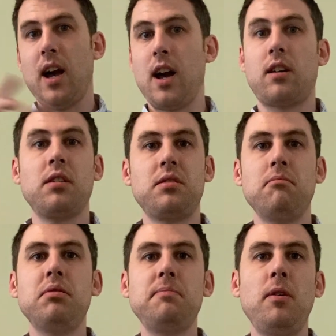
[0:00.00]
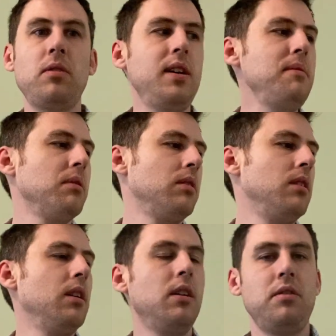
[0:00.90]
a custom bespoke table,
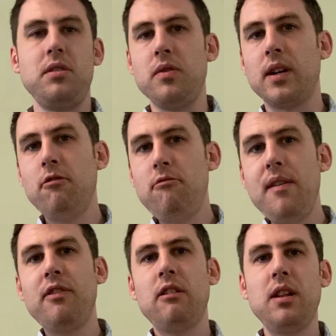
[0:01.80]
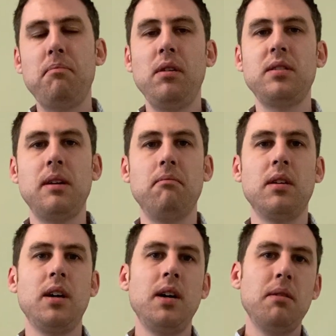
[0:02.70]
doing a river at the bottom,
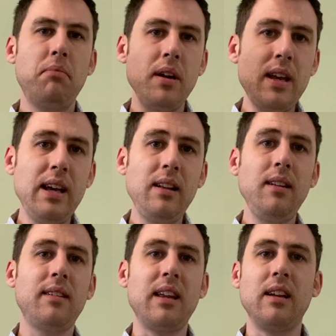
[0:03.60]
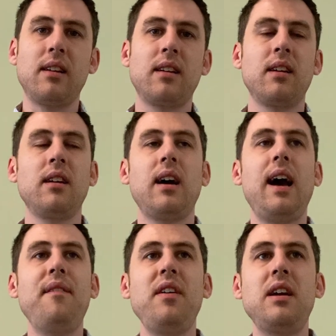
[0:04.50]
putting hills in,
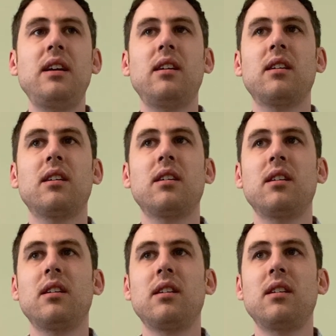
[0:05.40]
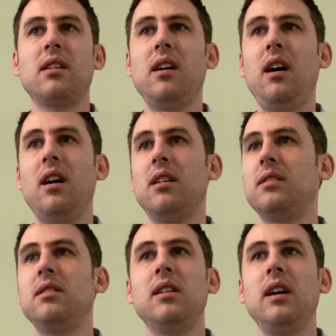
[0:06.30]
having oh,
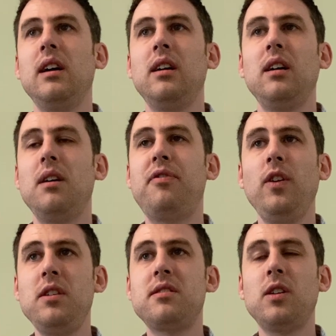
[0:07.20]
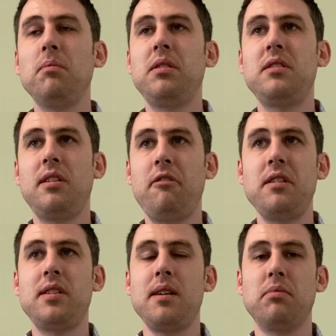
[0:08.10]
a fully sculpted terrain
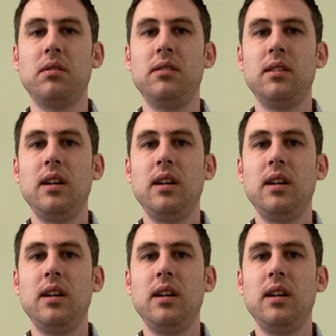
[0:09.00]
table.